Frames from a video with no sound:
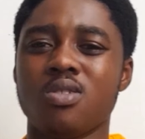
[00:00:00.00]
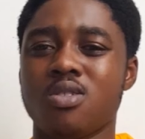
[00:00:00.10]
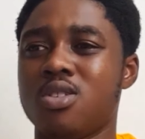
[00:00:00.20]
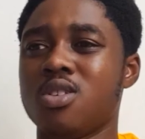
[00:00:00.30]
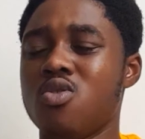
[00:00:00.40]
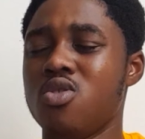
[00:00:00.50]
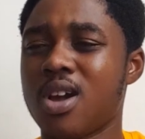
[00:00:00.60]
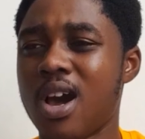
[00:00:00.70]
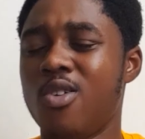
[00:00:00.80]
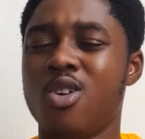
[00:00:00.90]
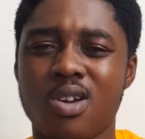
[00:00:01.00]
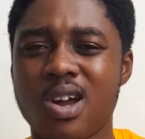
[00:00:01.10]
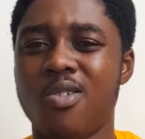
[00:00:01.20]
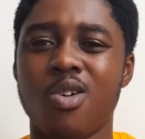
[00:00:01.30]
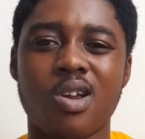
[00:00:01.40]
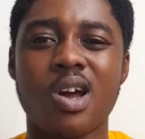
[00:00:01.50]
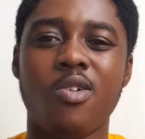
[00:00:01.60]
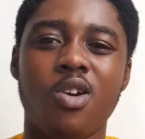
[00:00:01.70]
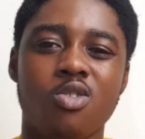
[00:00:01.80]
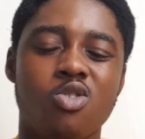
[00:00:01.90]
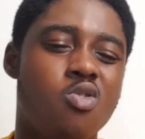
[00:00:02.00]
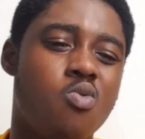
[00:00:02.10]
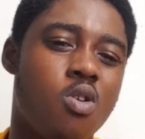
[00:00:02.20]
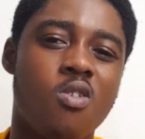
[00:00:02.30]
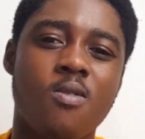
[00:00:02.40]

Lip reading: to tell you, carry on. So what?